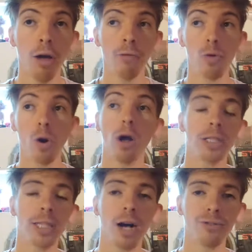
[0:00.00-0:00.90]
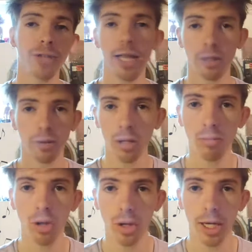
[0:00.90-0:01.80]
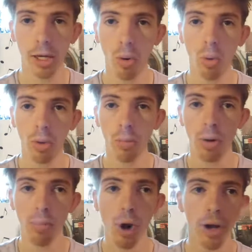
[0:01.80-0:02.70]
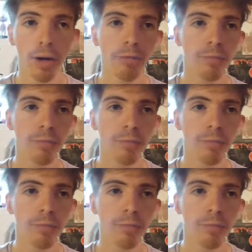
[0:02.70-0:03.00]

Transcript: for ourselves and the community at whole that we're a part of.